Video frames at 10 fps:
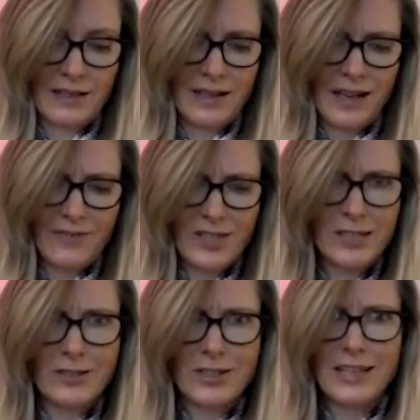Haven't you
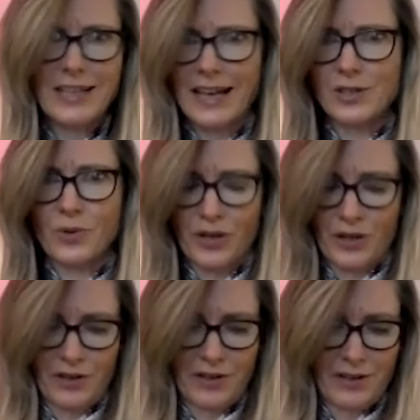done it yet,
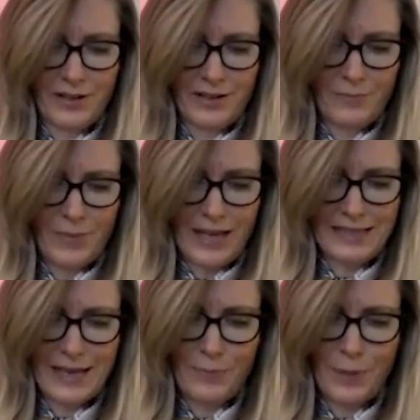Squirt? Ben
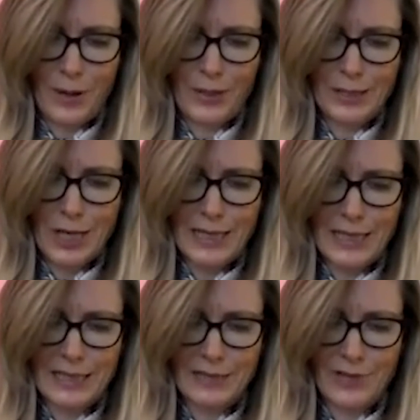said, poking Janie
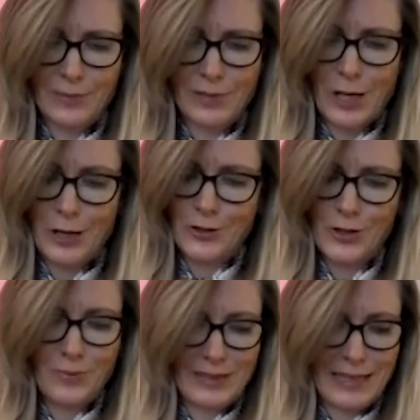in the ribs.
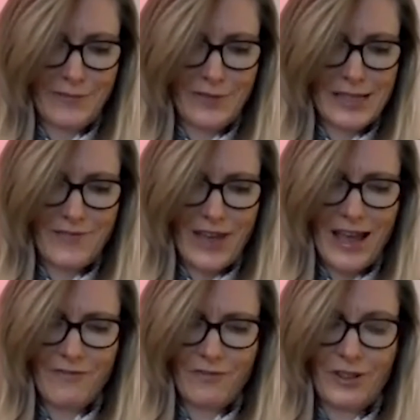True believers have
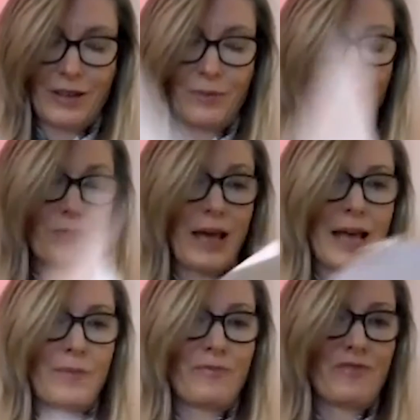everything
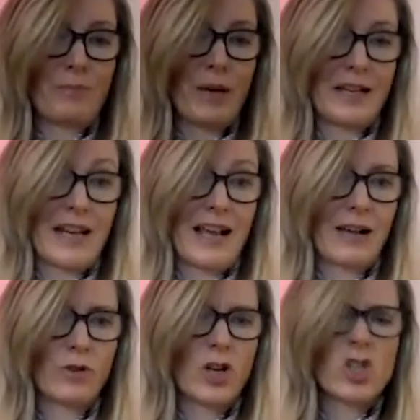prepared by
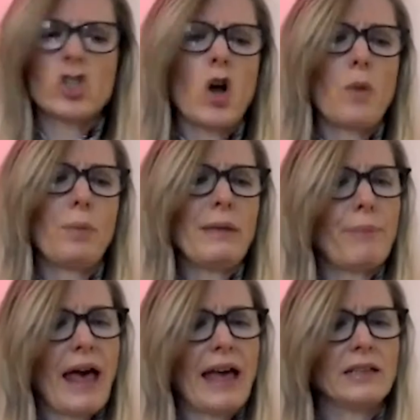now. Stop it,
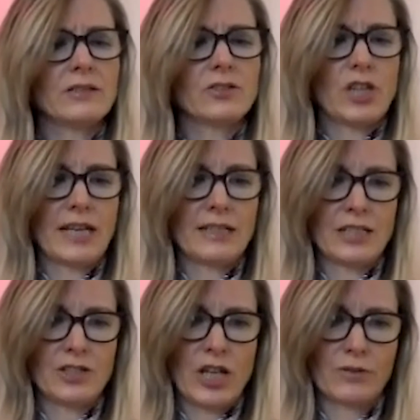Ben, Janie
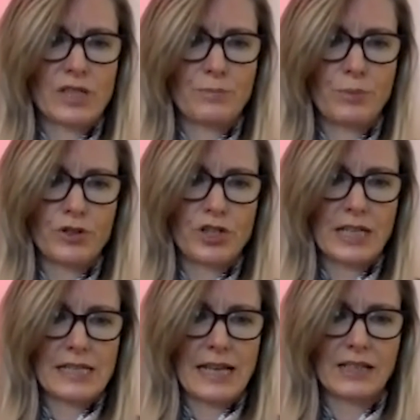shouted, pushing
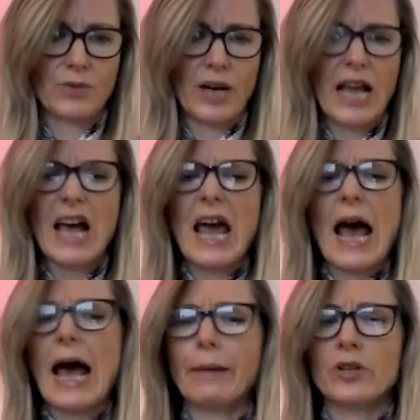his hand away. I
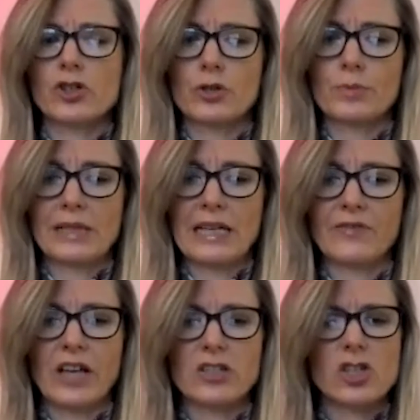am a true believer,
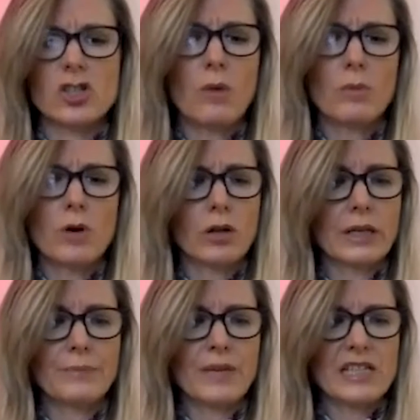and stop
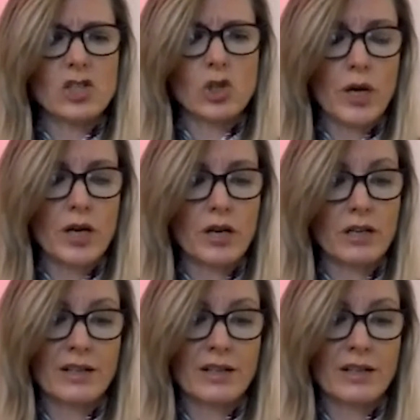calling me Squirt.